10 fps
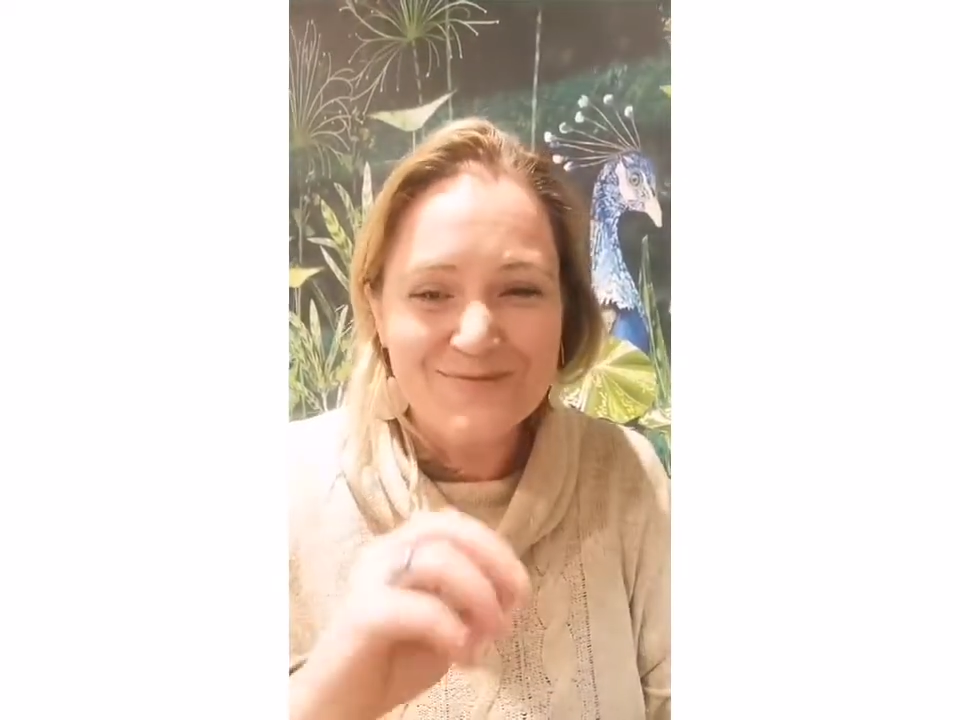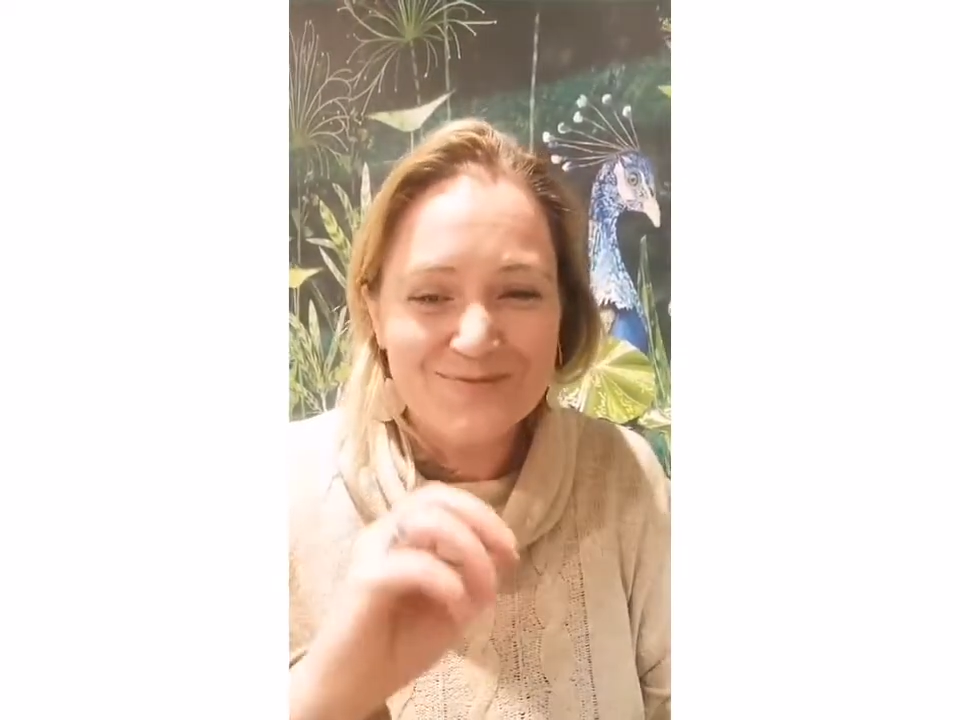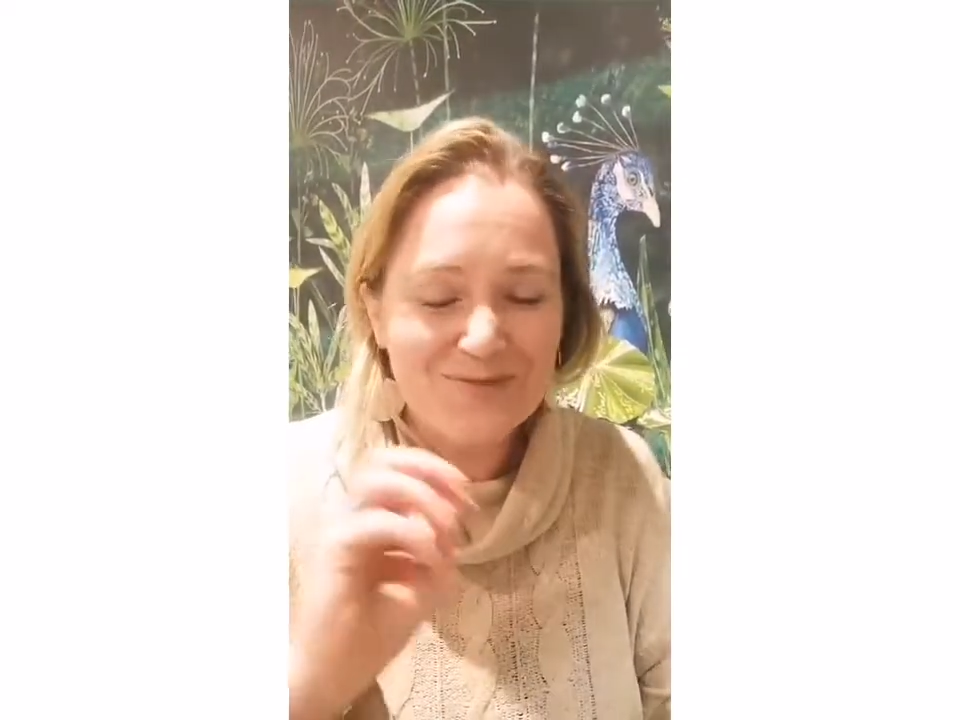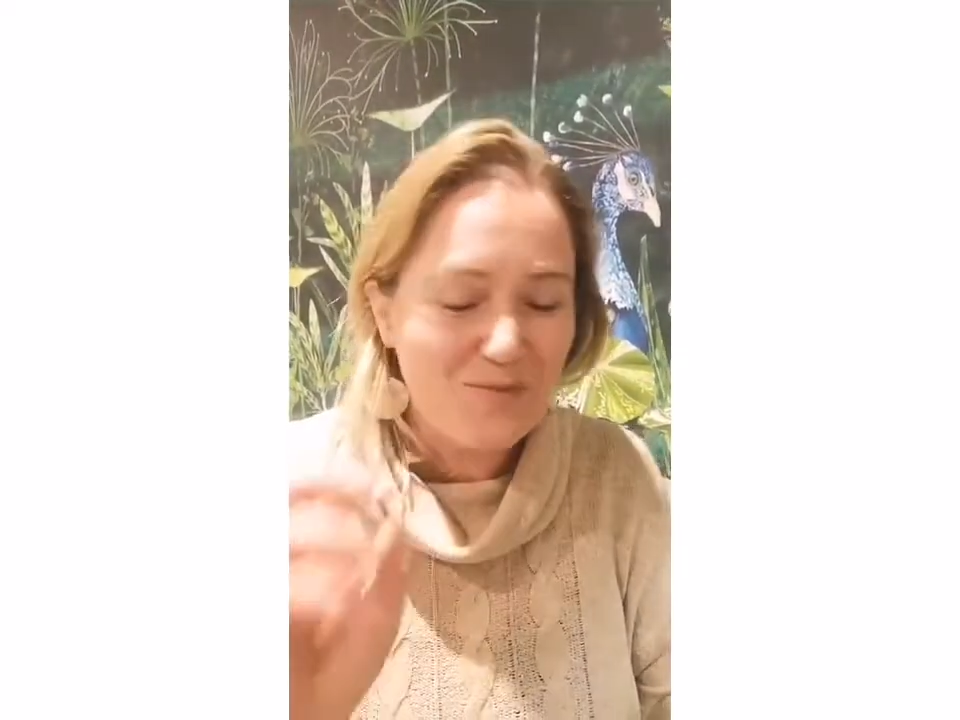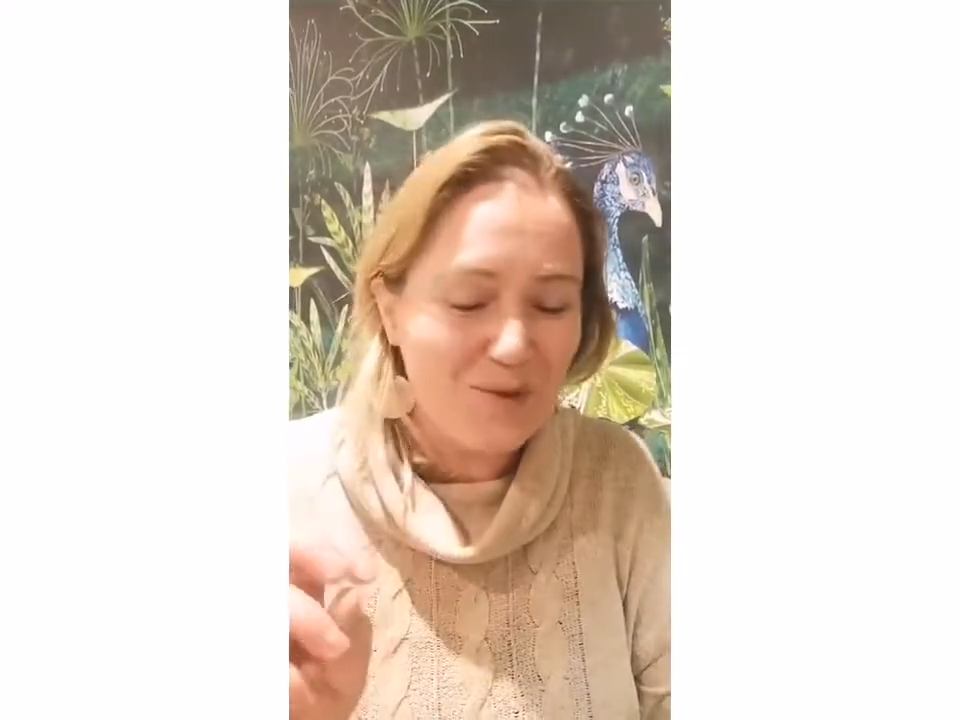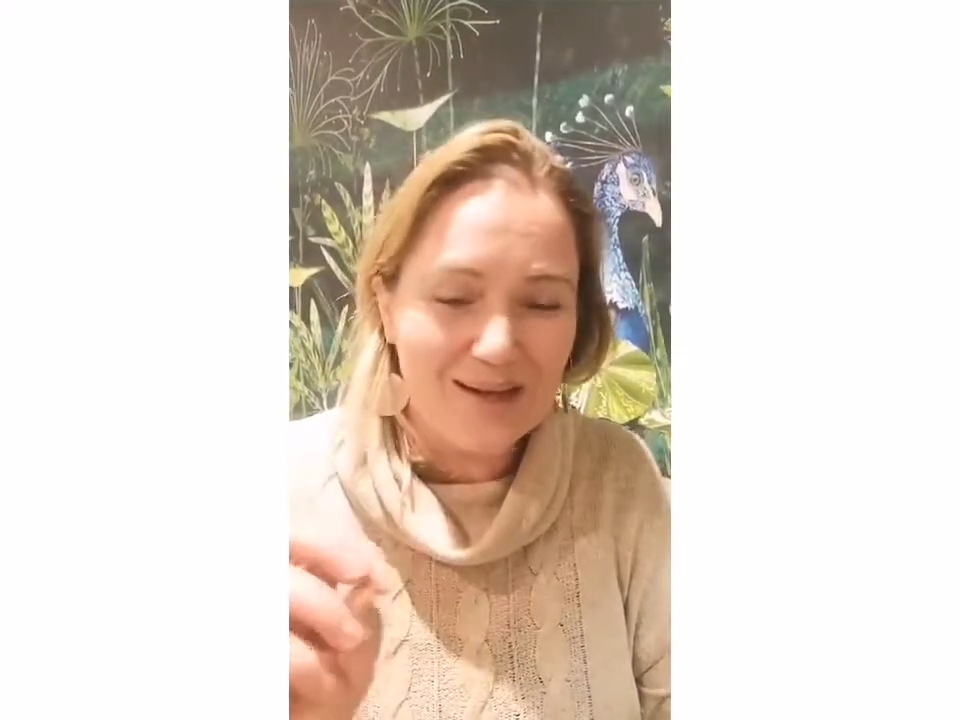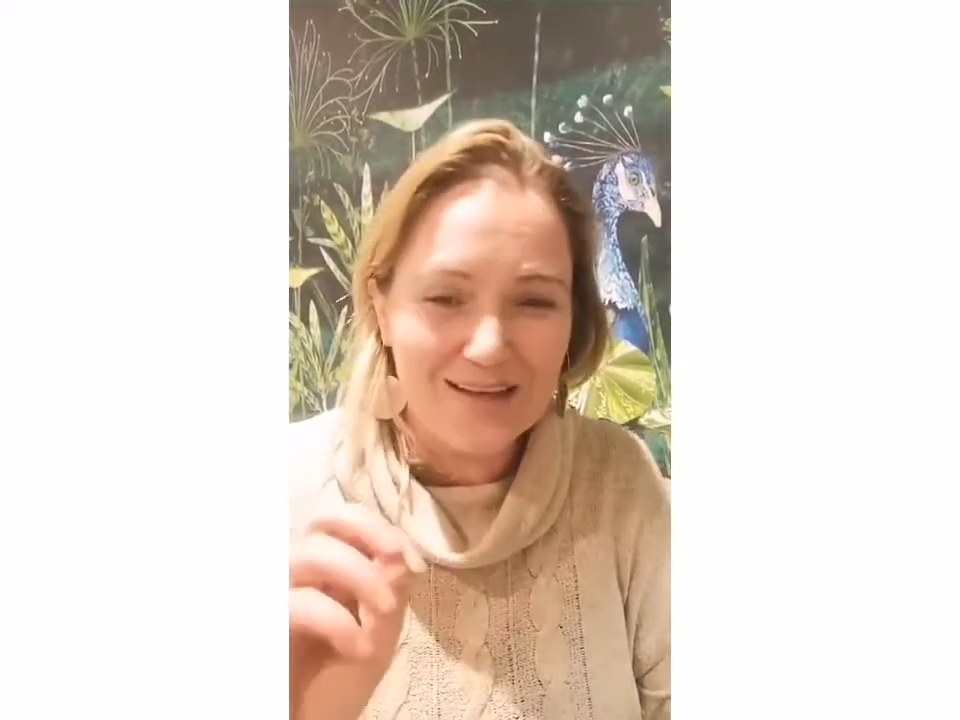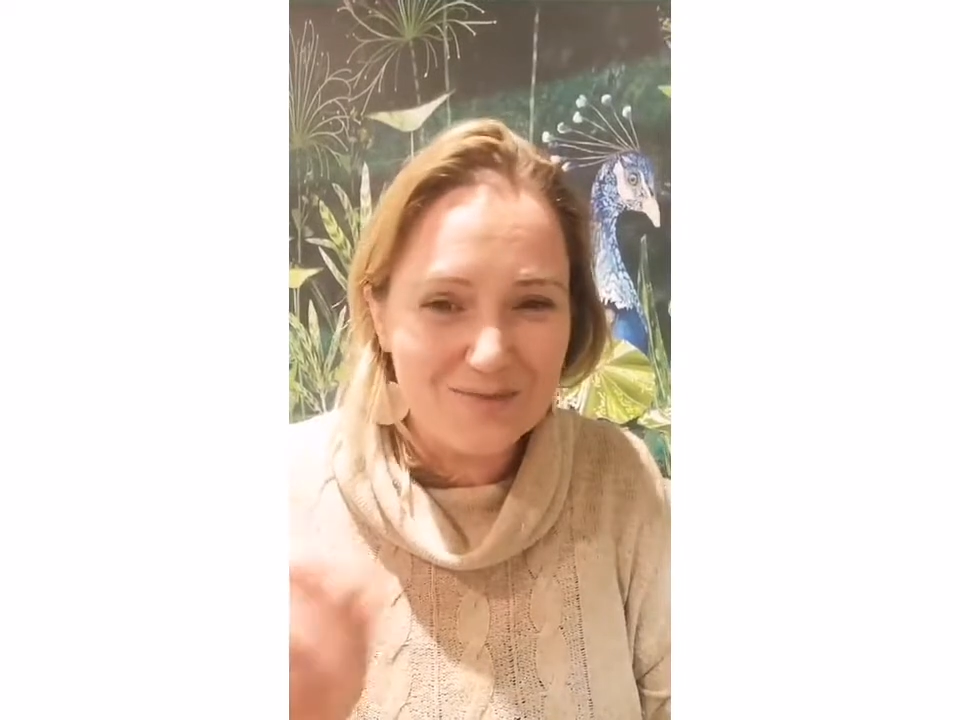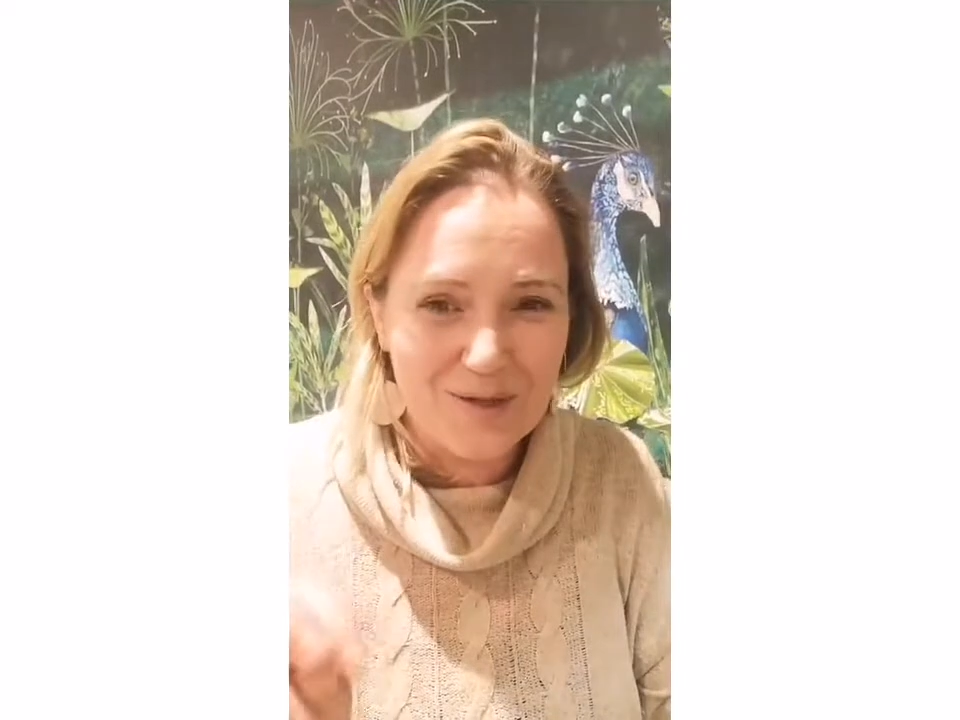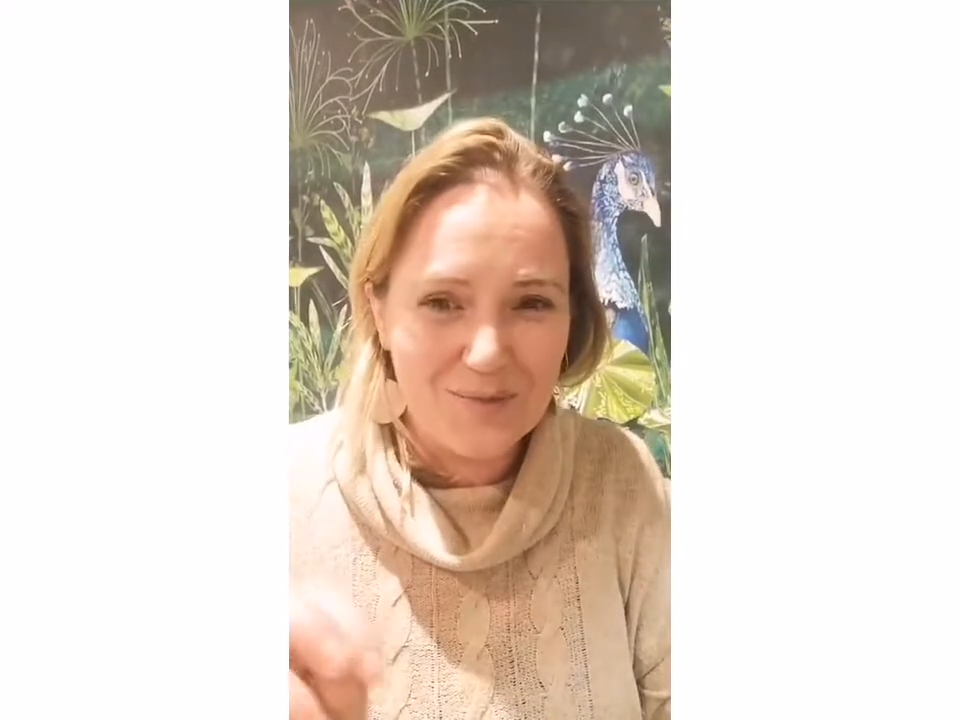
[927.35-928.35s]
It's brilliant.
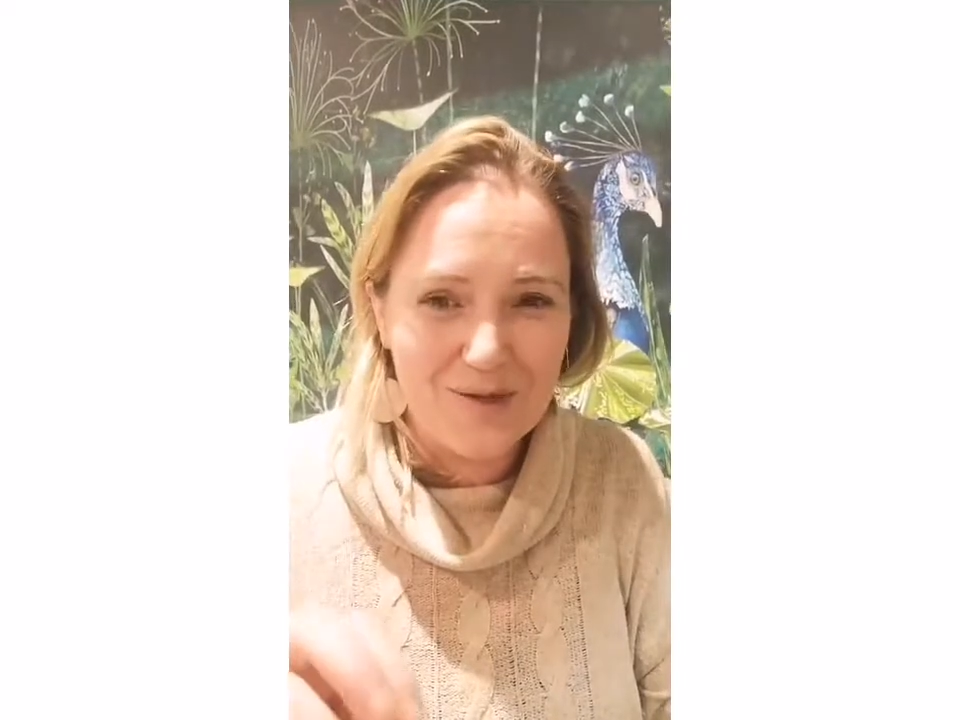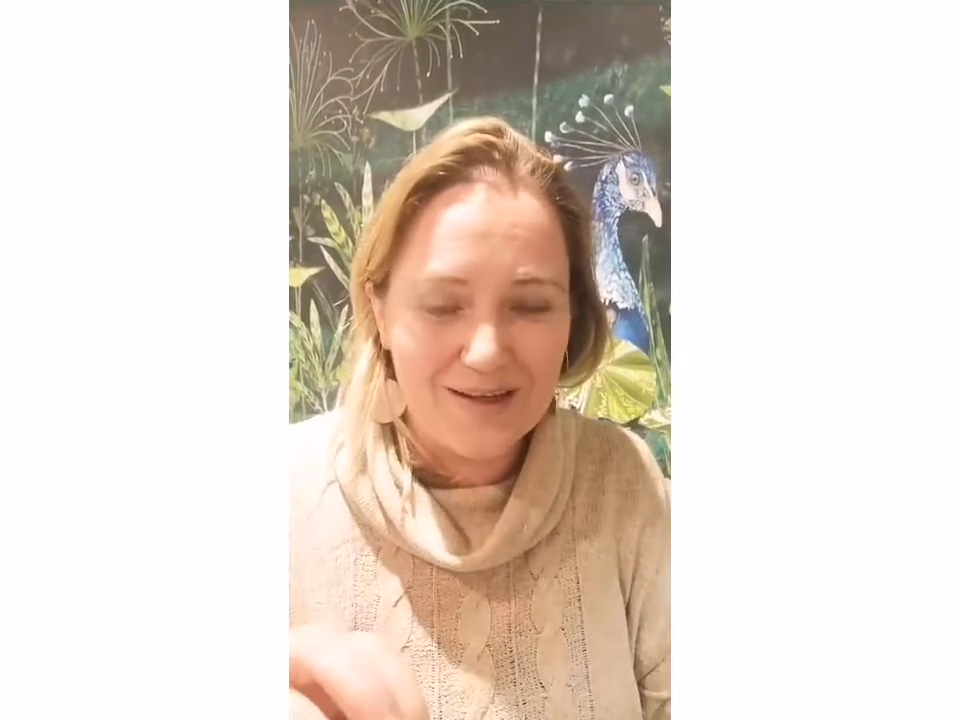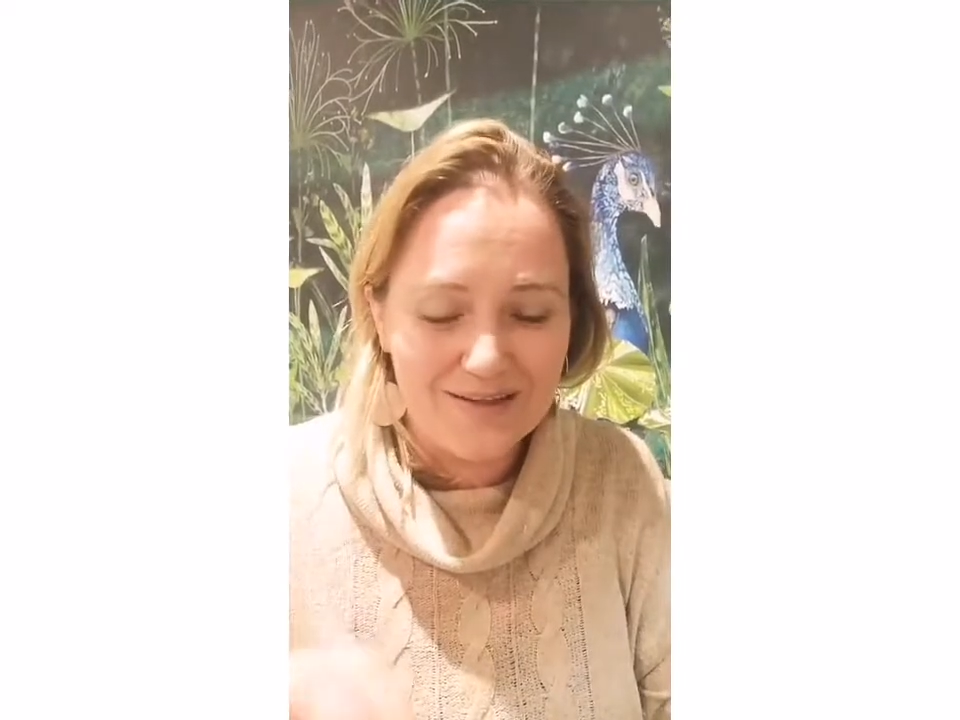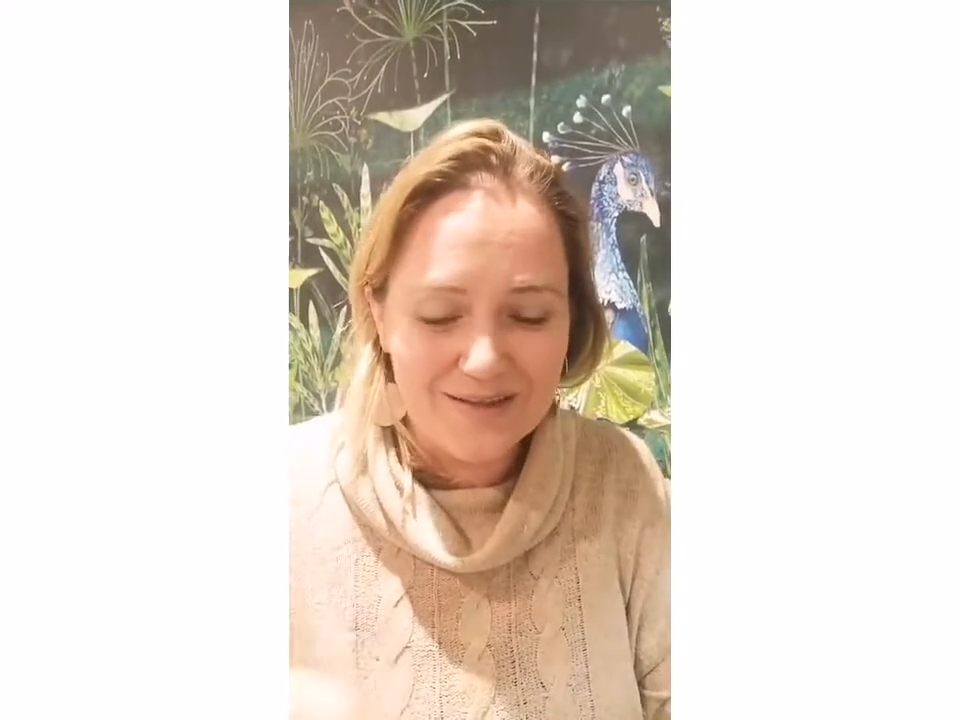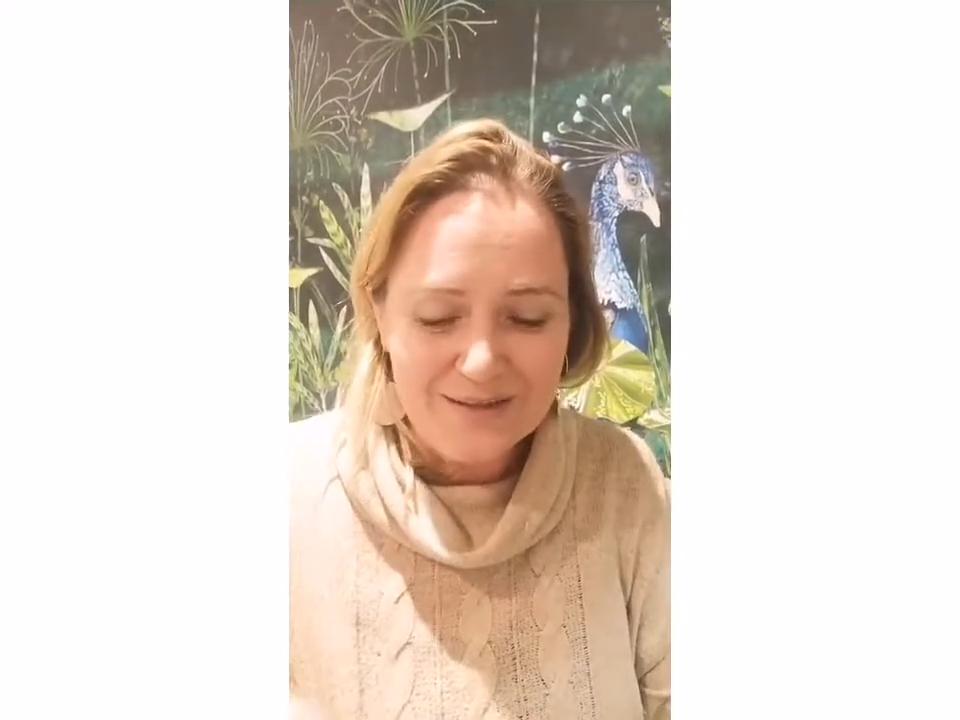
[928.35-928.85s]
It's brilliant, brilliant.